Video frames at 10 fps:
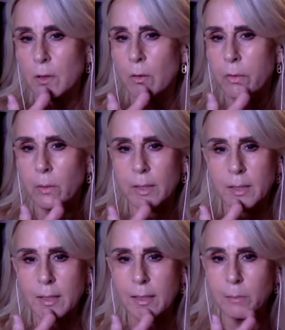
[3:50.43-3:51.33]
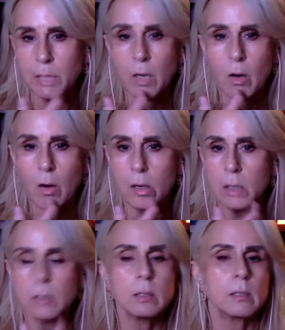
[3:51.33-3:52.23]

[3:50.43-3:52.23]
although it can be hard.